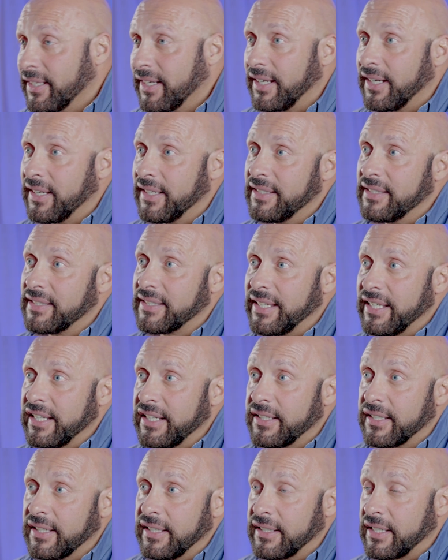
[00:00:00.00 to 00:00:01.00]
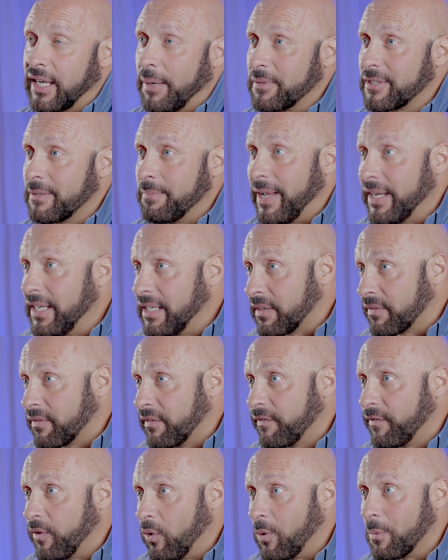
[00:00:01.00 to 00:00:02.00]
Uh, zinc, it comes in many
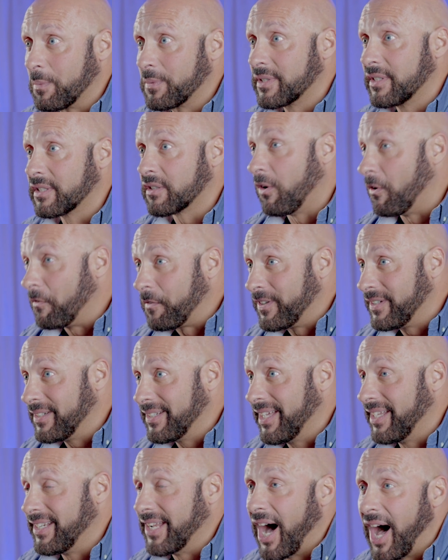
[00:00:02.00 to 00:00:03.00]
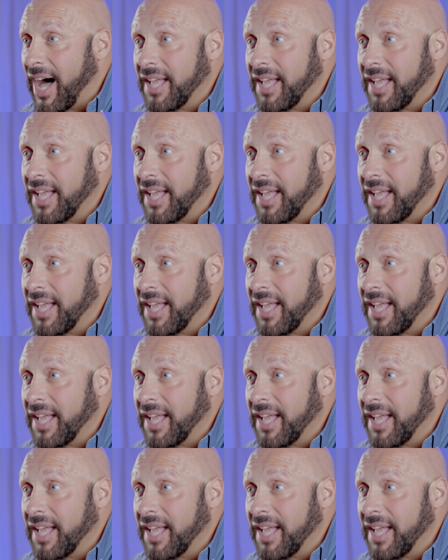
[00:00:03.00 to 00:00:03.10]
different forms and is often an